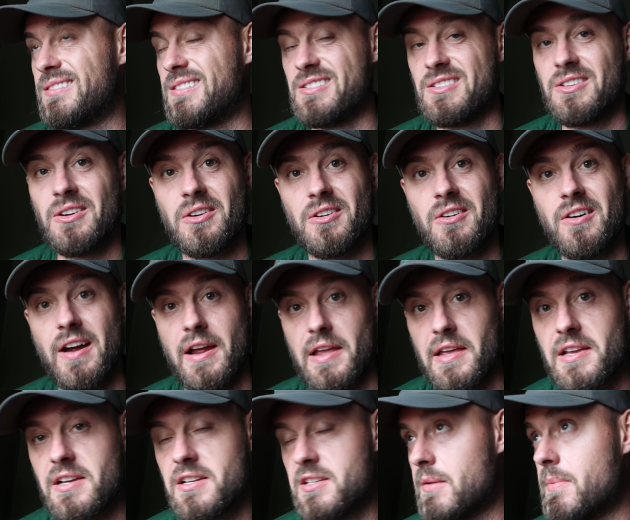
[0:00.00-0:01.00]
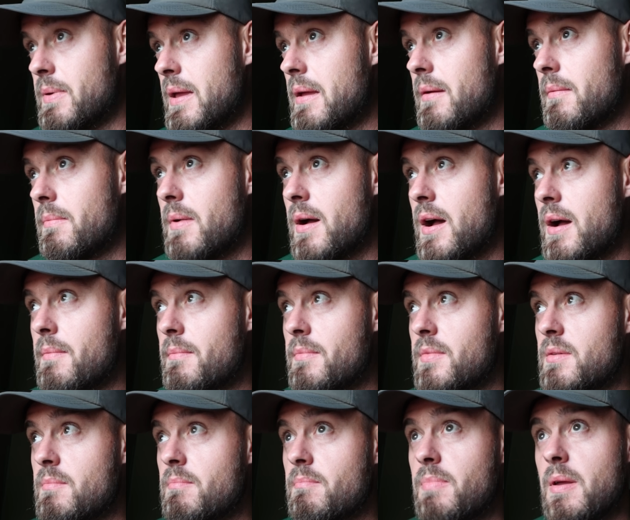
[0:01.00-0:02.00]
it's not great because the
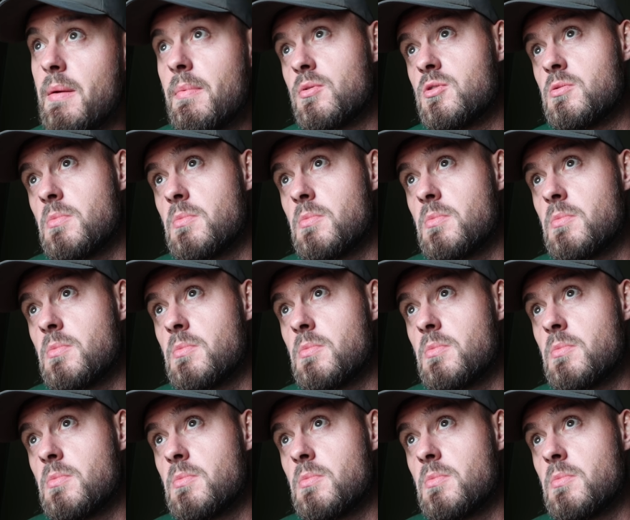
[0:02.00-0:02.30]
people